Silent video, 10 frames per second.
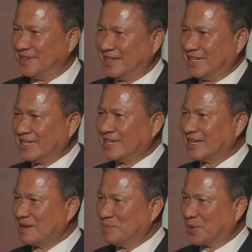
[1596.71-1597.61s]
in
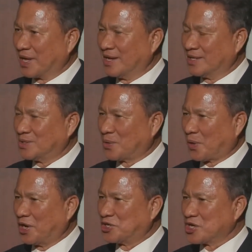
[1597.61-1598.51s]
Cambodia to
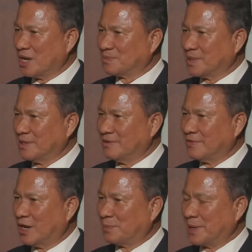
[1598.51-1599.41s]
create jobs
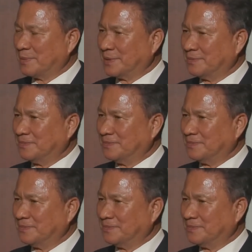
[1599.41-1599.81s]
for our people.